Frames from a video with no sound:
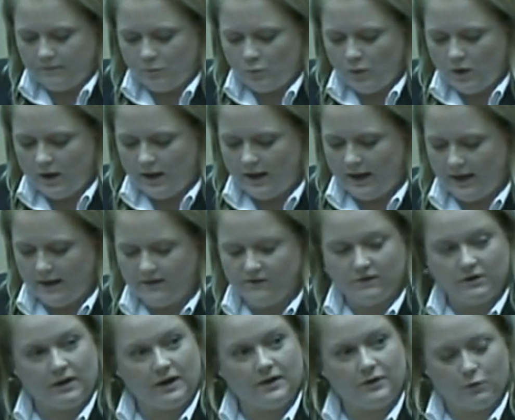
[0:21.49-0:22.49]
What kind
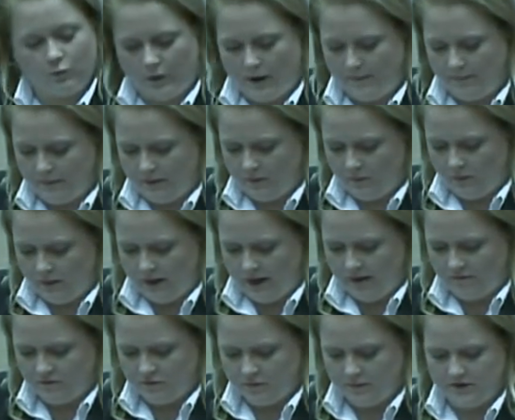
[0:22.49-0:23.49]
of gun or weapon will
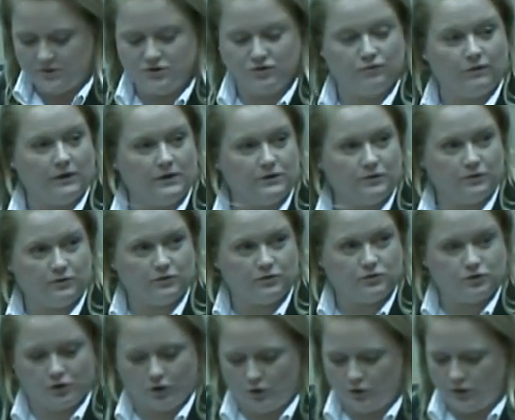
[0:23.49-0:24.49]
have to be surrendered or
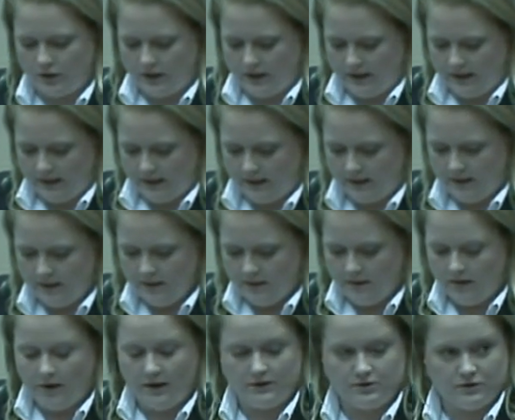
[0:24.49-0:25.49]
turned in
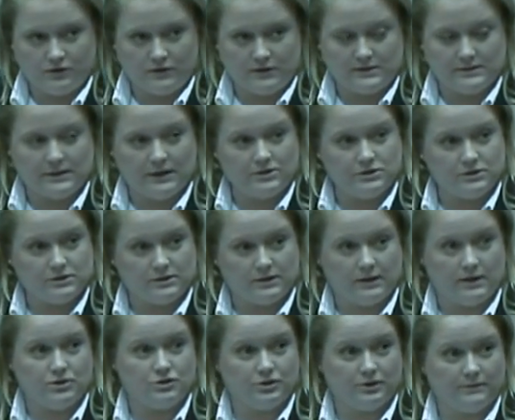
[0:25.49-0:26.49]
under this
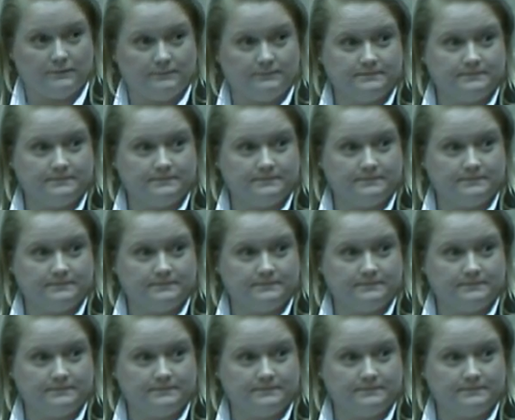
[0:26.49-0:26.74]
legislation?